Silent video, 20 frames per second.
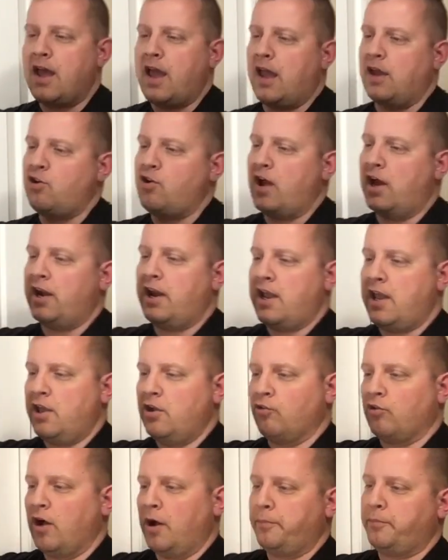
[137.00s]
And you had an
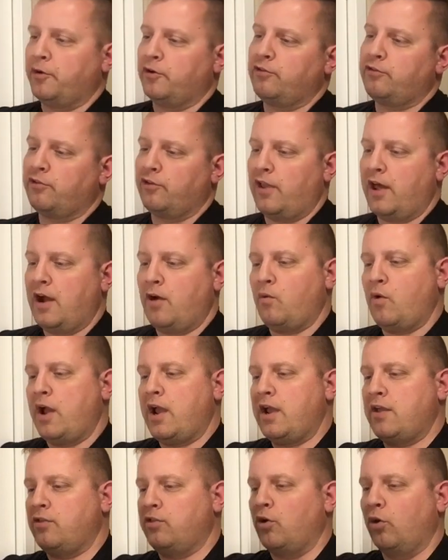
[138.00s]
interrupter, so that
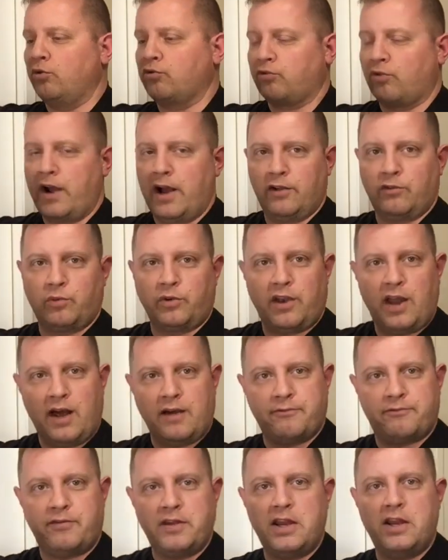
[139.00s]
way those rounds would
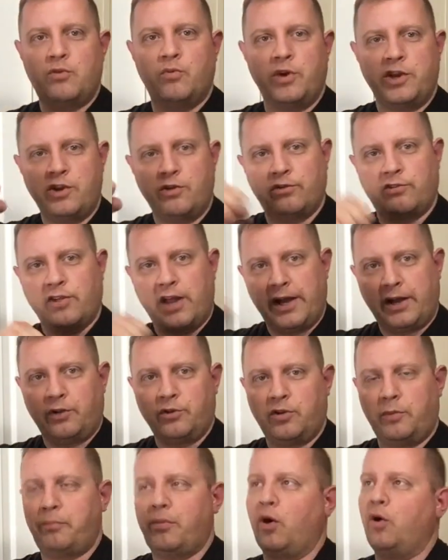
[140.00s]
not feed when you
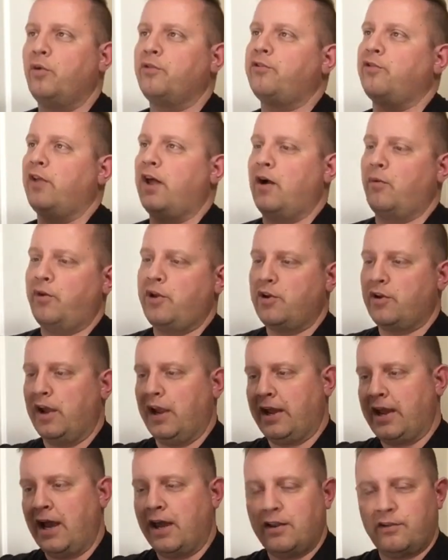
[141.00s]
cycled the bolt, so that way you
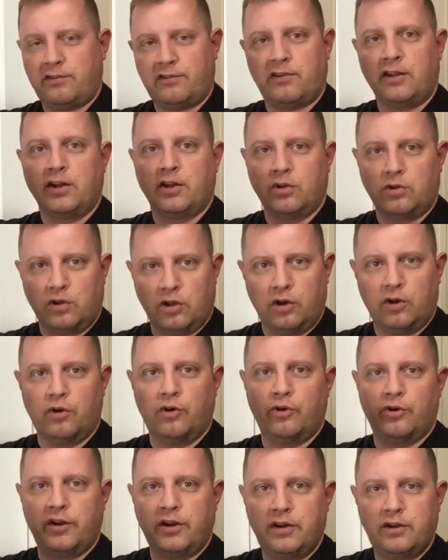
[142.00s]
can kind of single
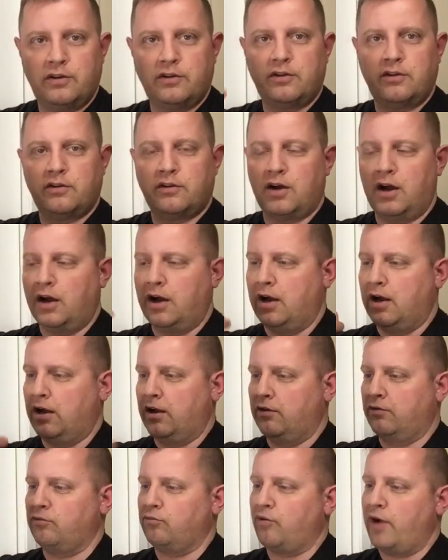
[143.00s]
load
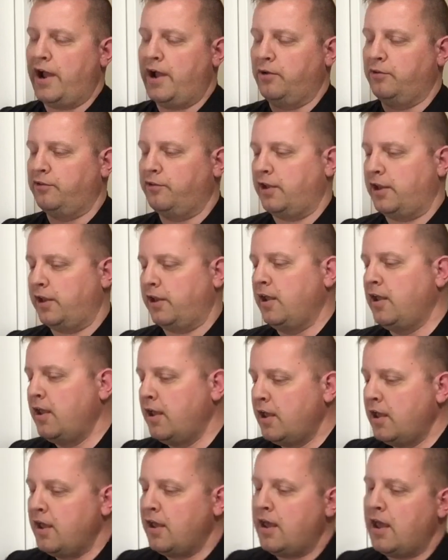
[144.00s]
rounds in.
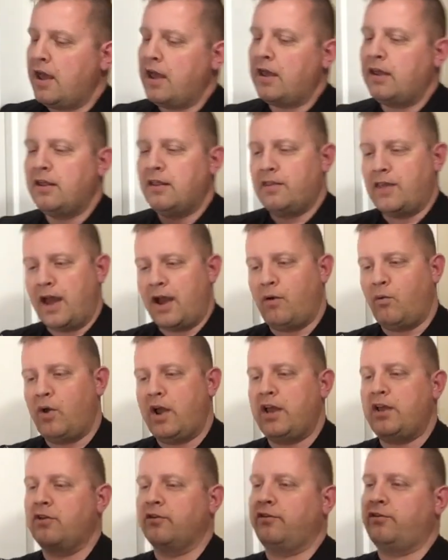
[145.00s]
That
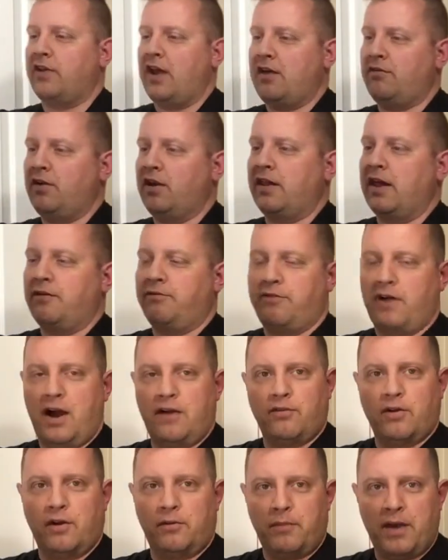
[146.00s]
way you're saving that
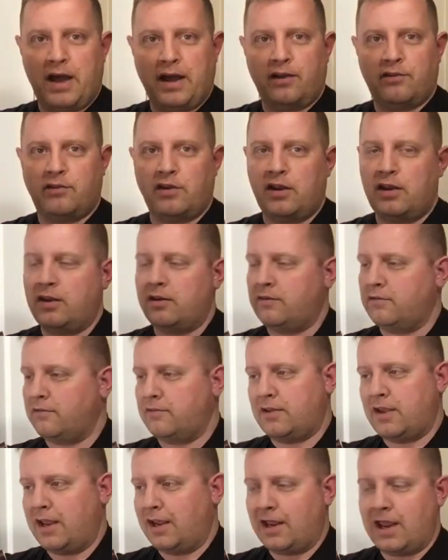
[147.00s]
5-round magazine
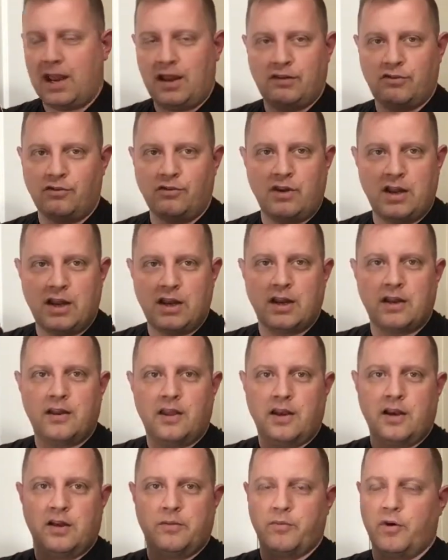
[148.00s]
in case you need it
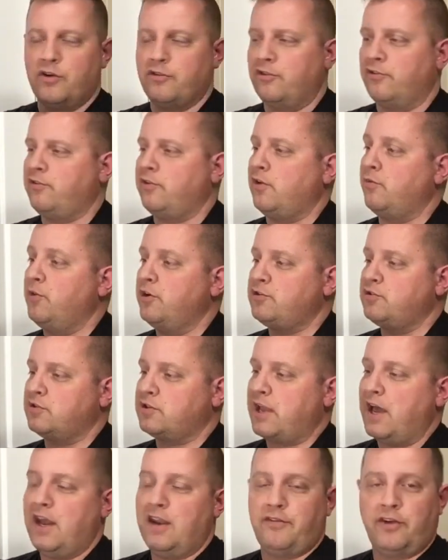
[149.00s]
in an emergency, which
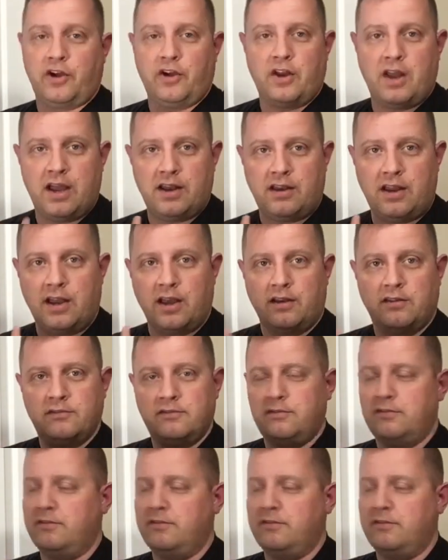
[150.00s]
was kind of a good idea.